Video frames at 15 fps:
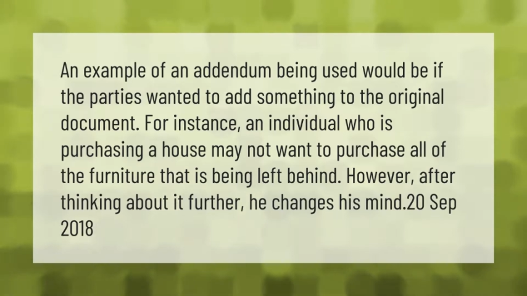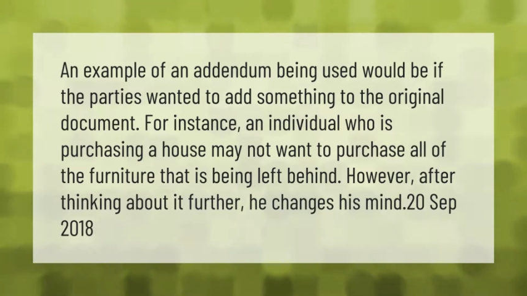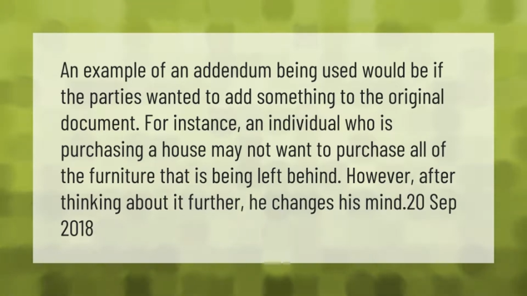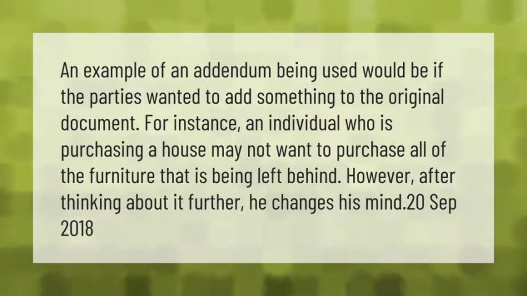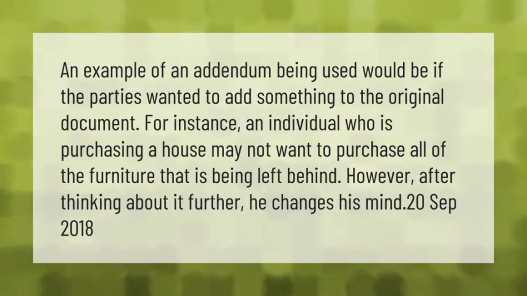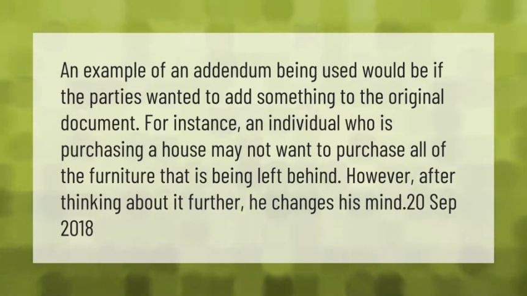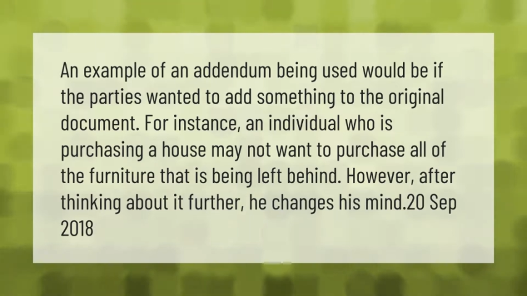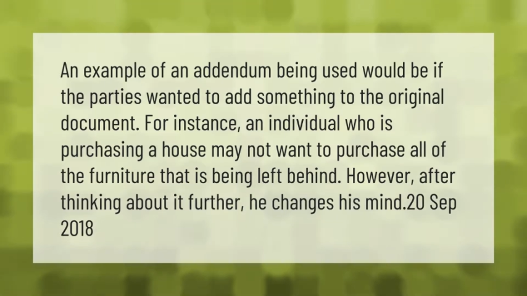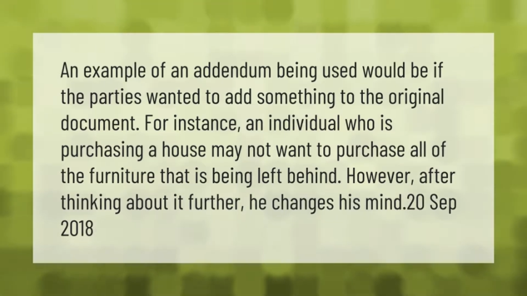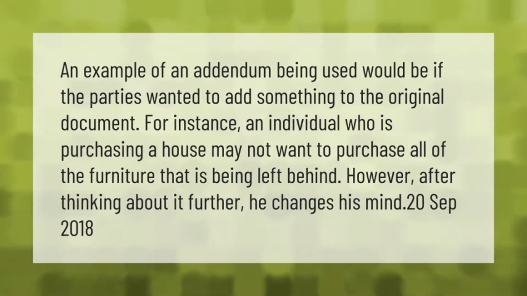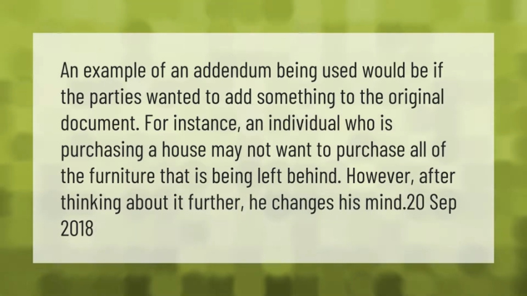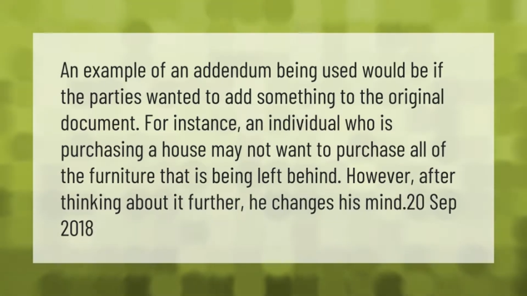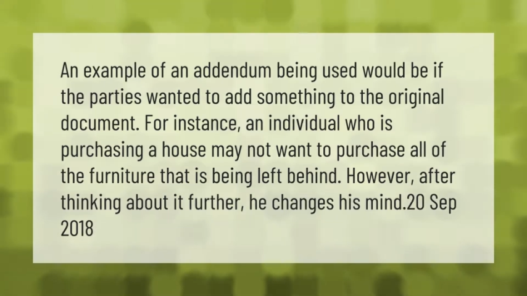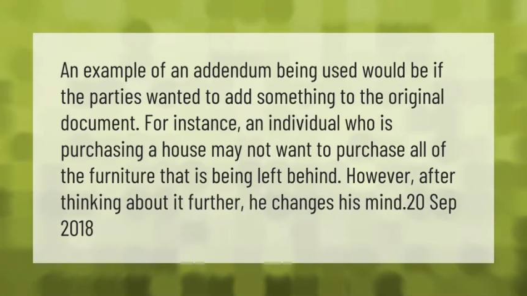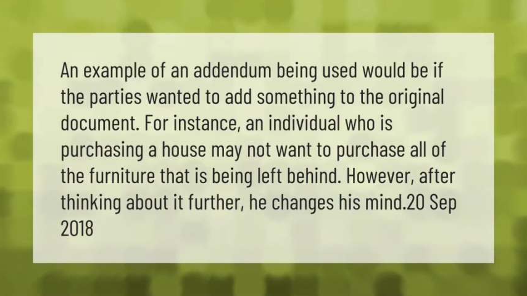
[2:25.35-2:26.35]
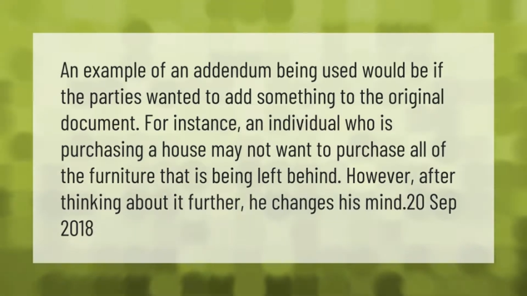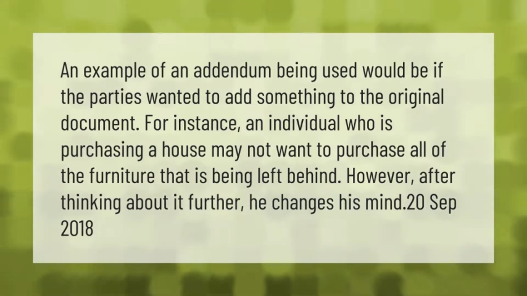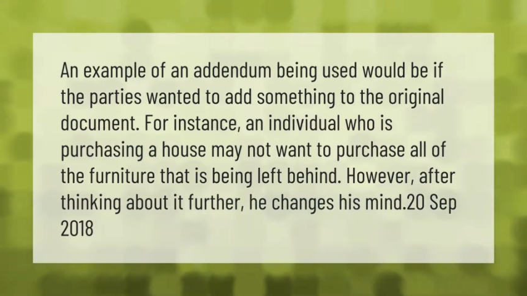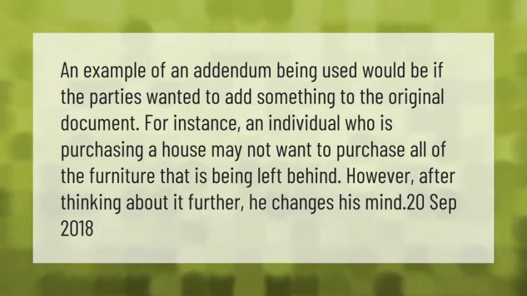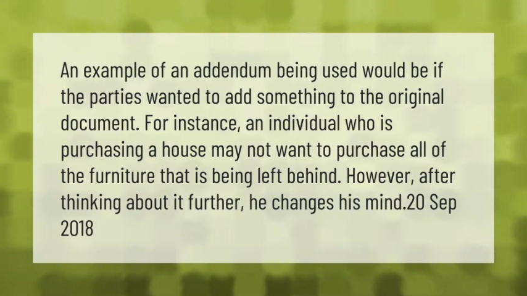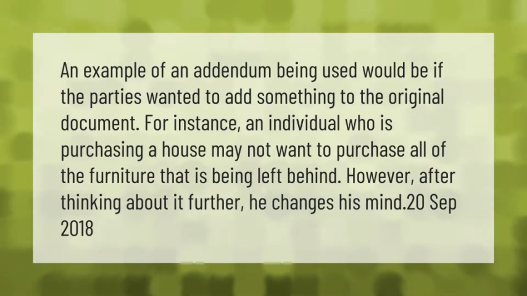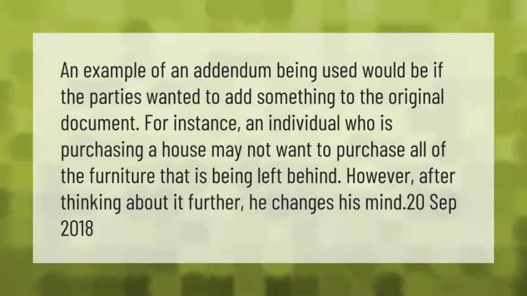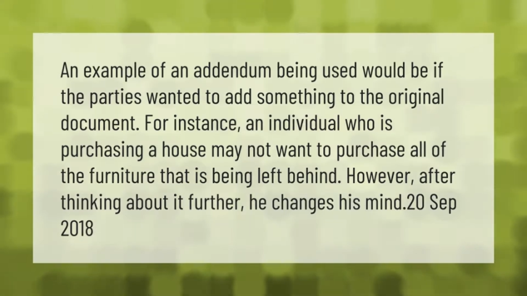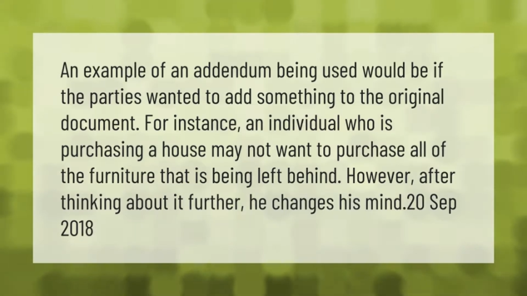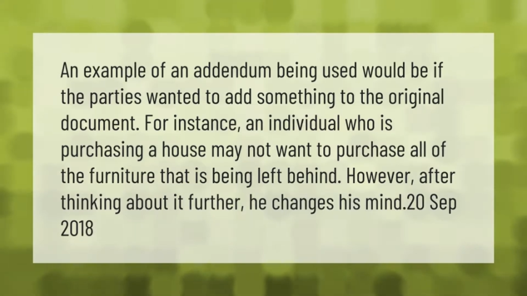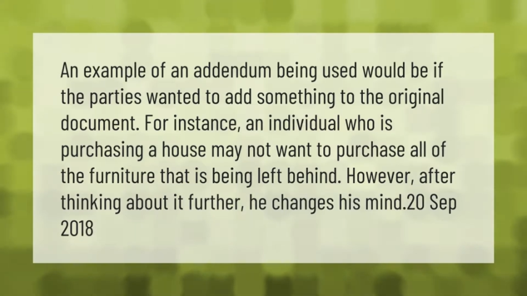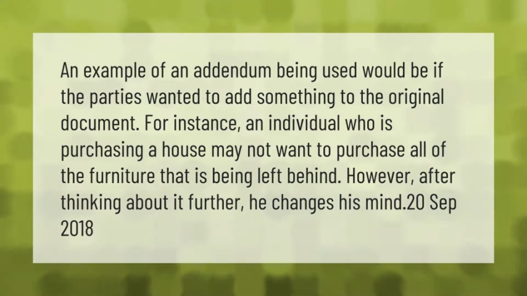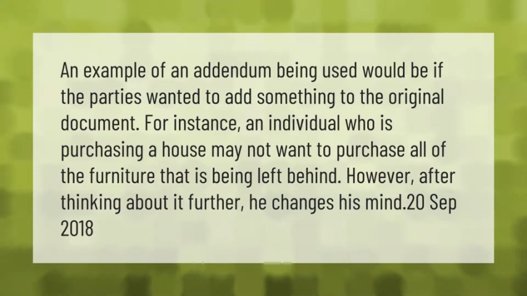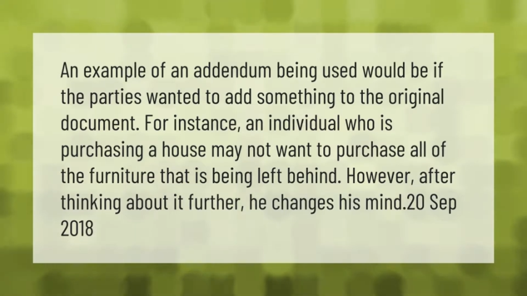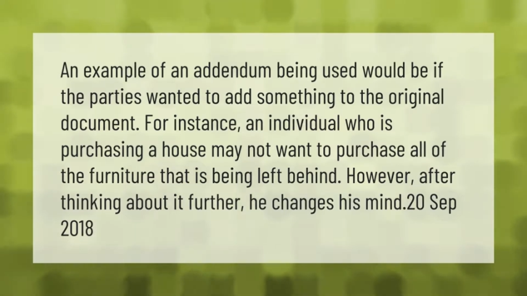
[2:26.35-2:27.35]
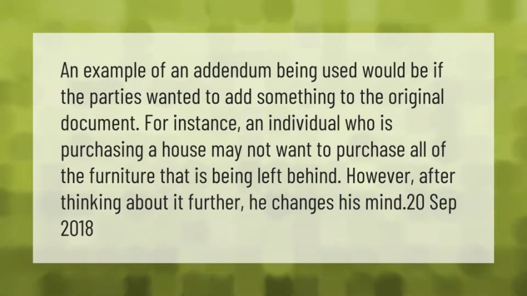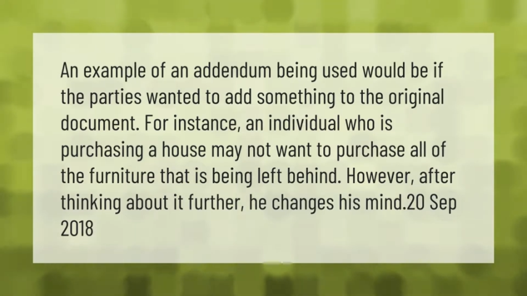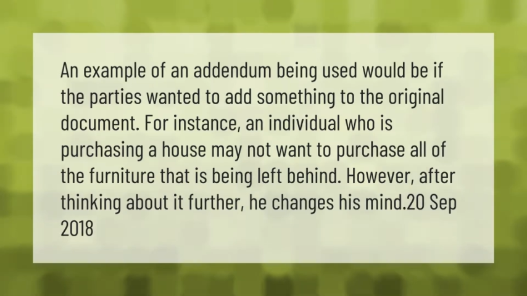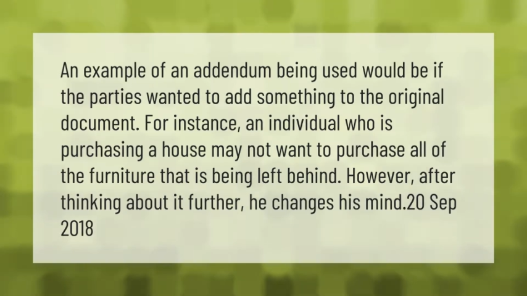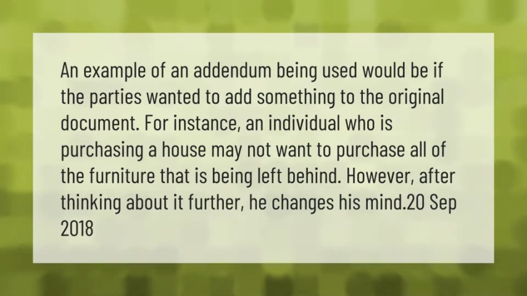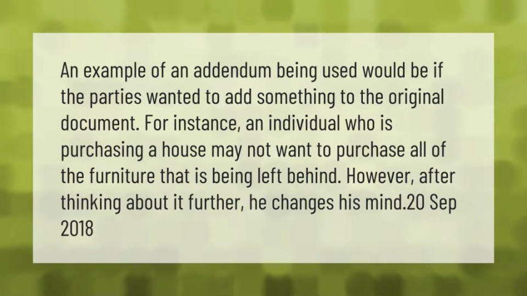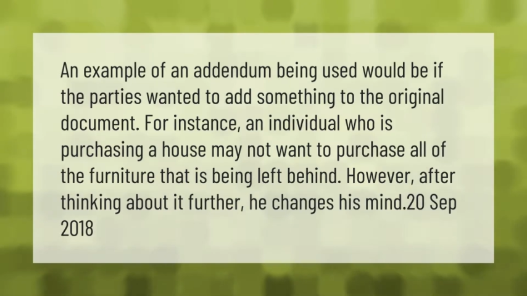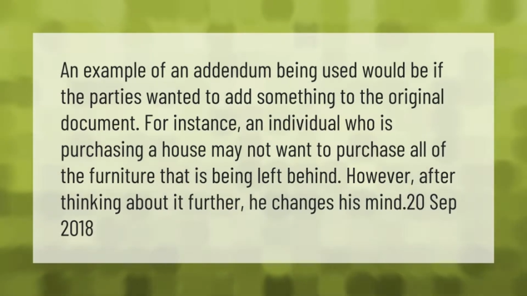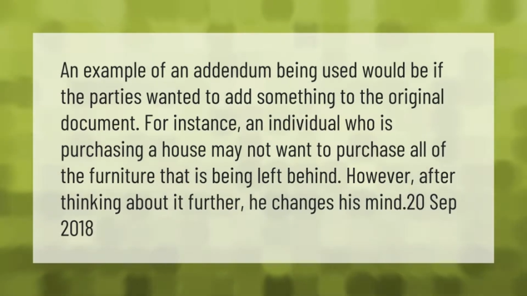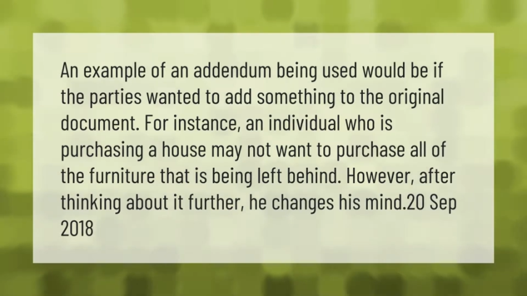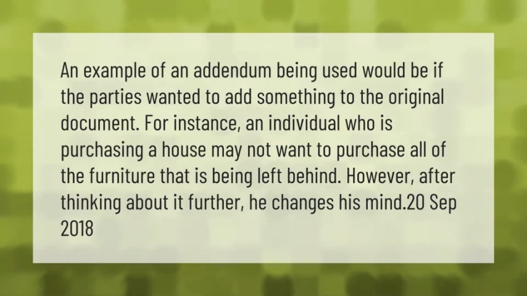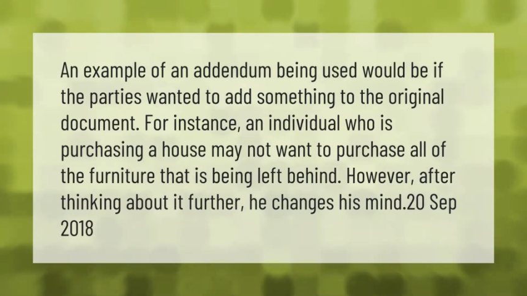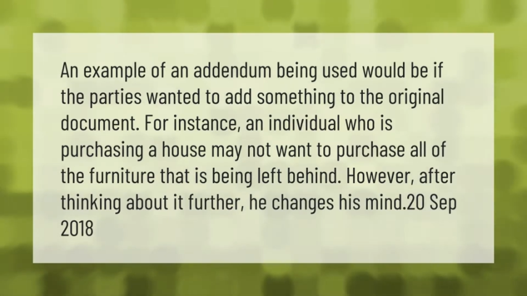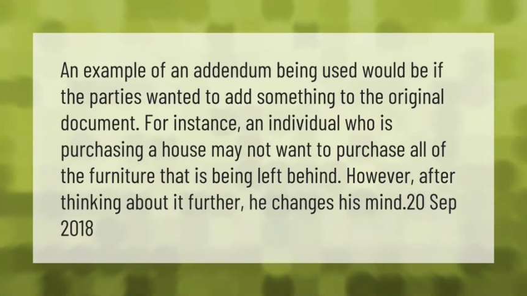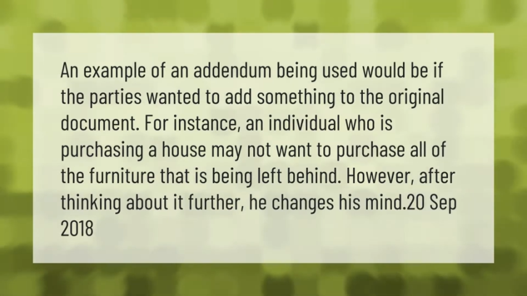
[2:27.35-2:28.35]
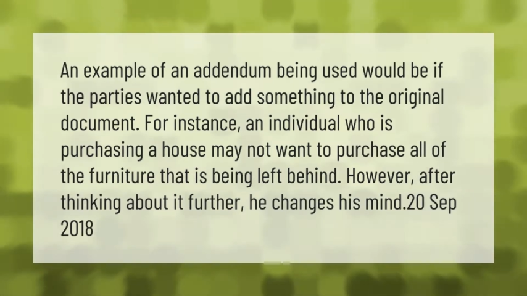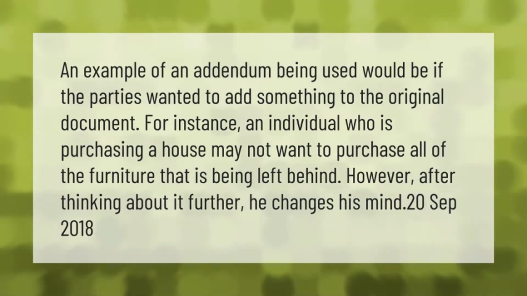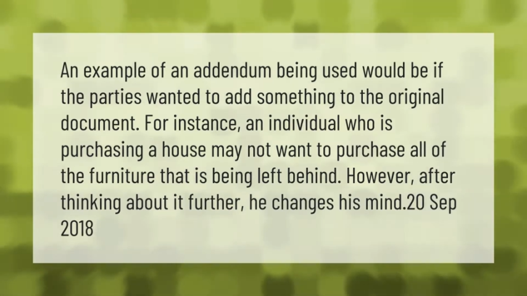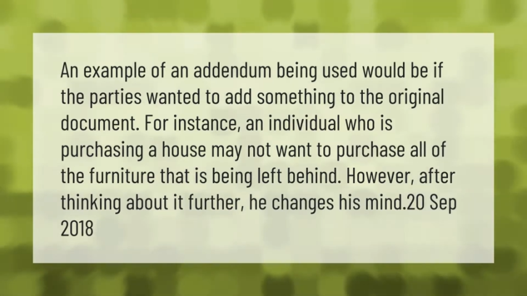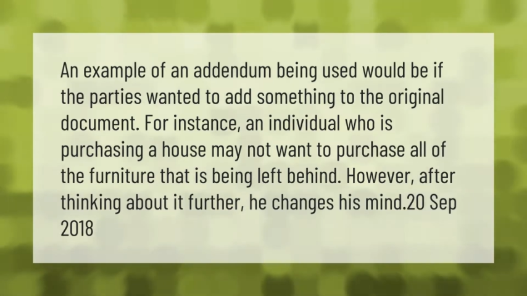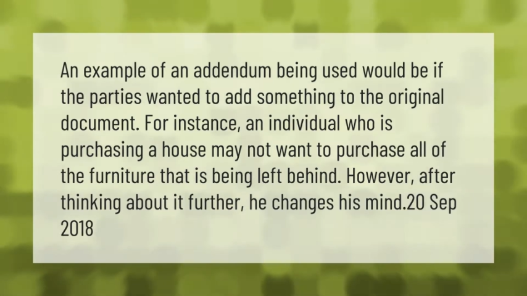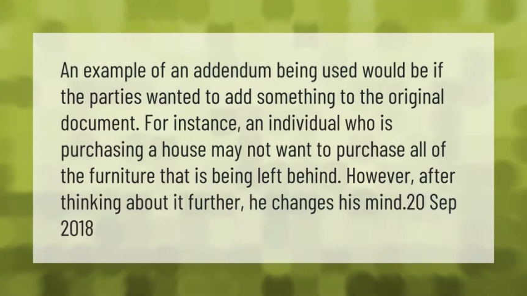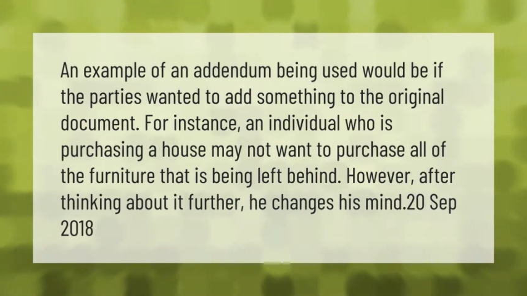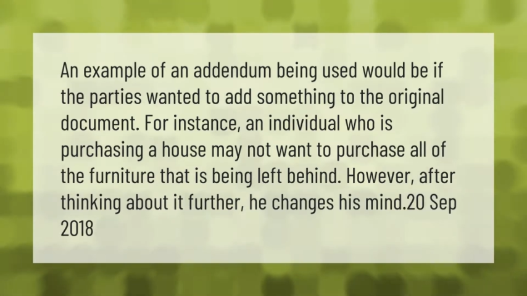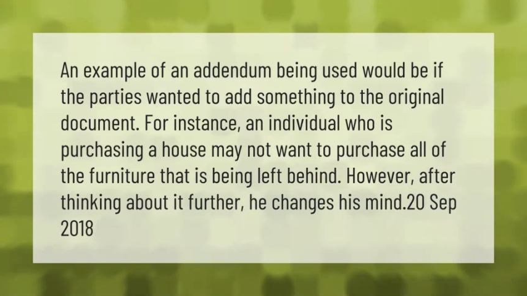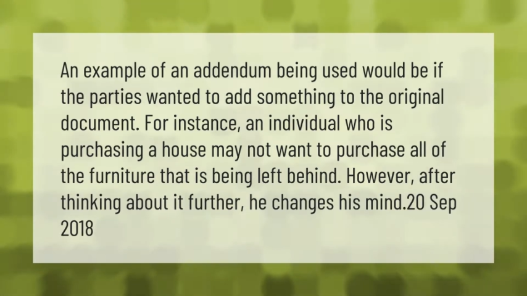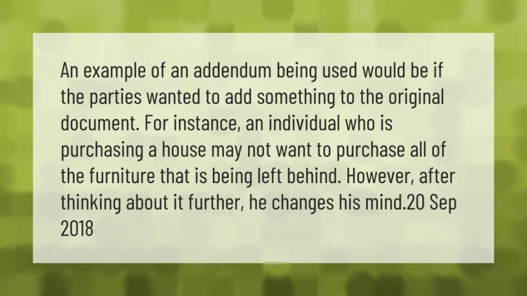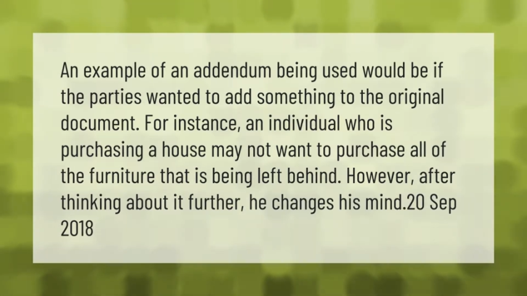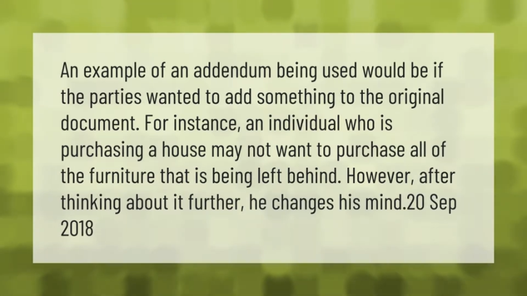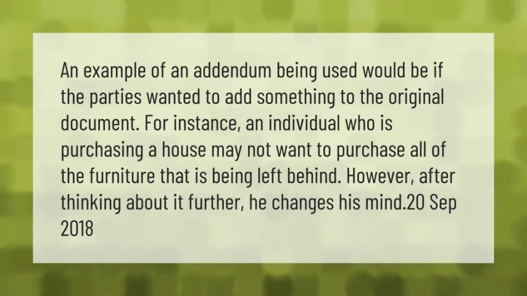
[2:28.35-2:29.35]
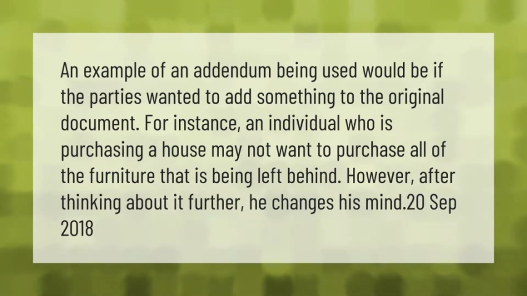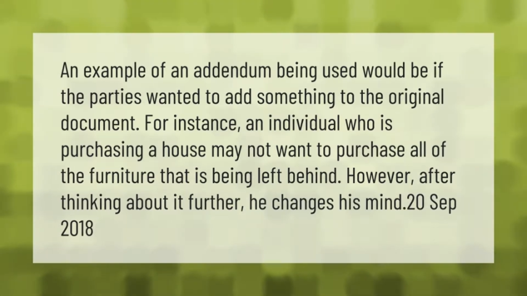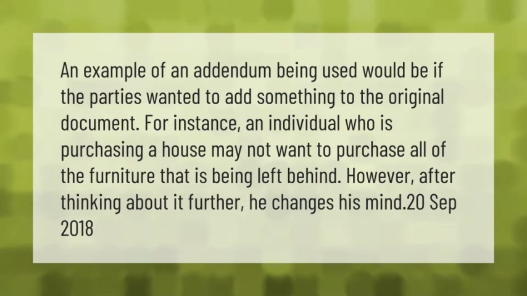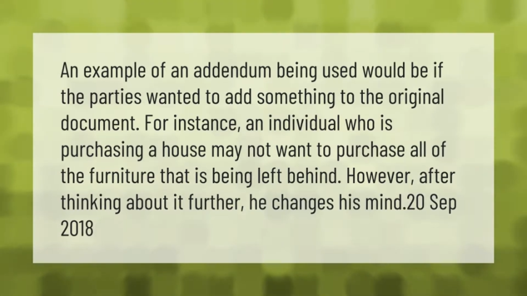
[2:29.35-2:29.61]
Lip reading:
No face is visible, so there are no lips to read.